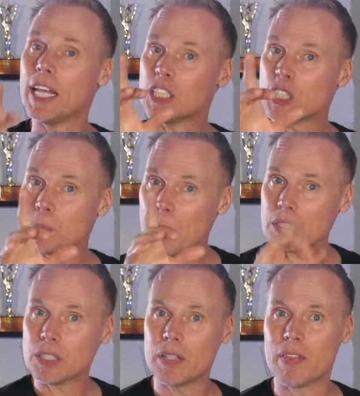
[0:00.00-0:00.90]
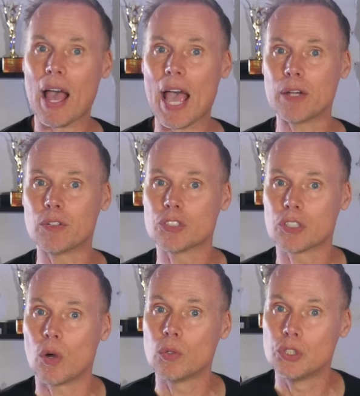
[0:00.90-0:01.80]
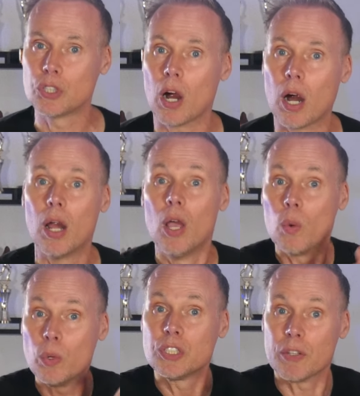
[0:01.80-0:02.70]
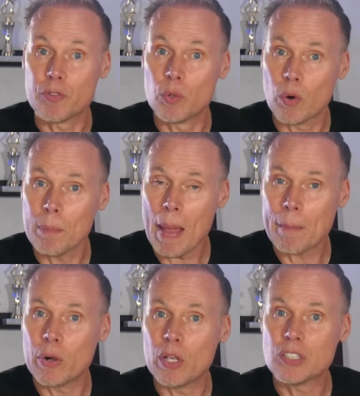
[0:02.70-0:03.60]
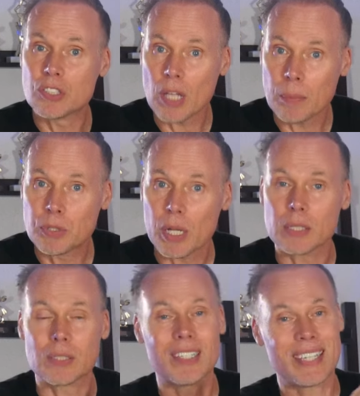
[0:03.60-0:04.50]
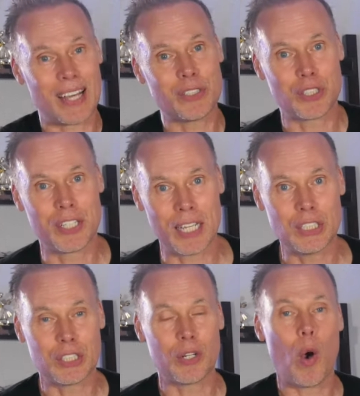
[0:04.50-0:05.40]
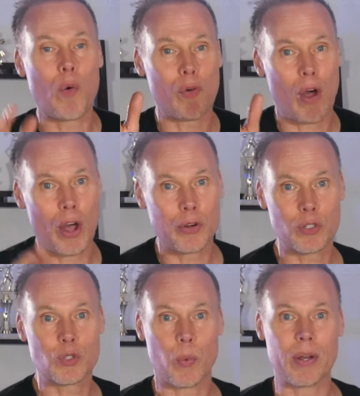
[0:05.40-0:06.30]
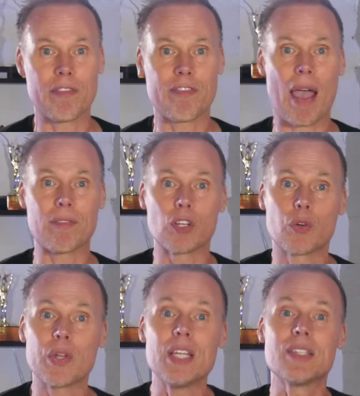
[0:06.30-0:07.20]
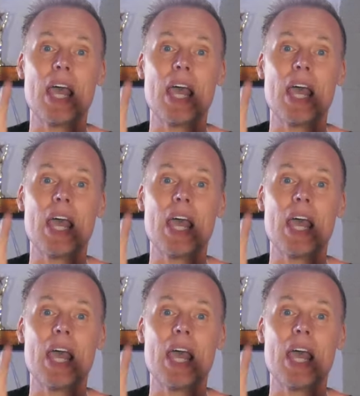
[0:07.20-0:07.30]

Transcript: especially the Hydrostone jar, which, if you remember, is subject to calcination over one hundred twenty-five degrees.